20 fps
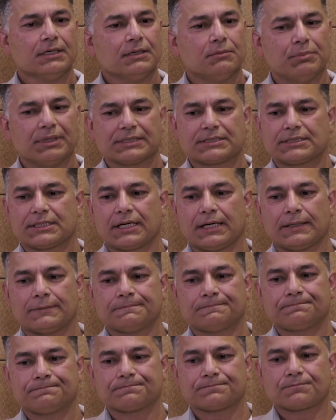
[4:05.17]
But
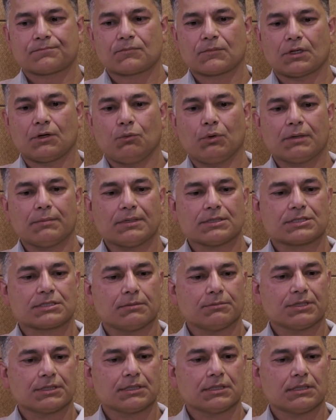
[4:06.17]
what about
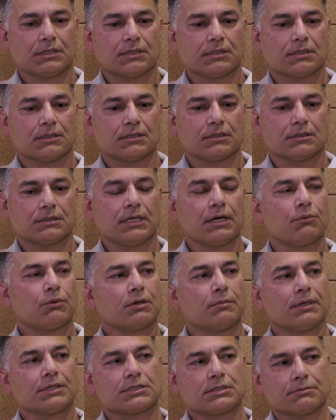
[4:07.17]
some of
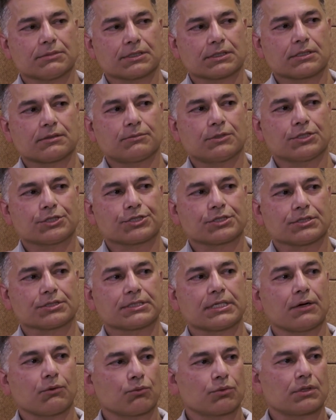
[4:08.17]
the commercials
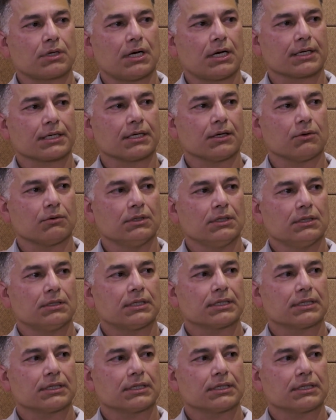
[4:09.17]
that were audio?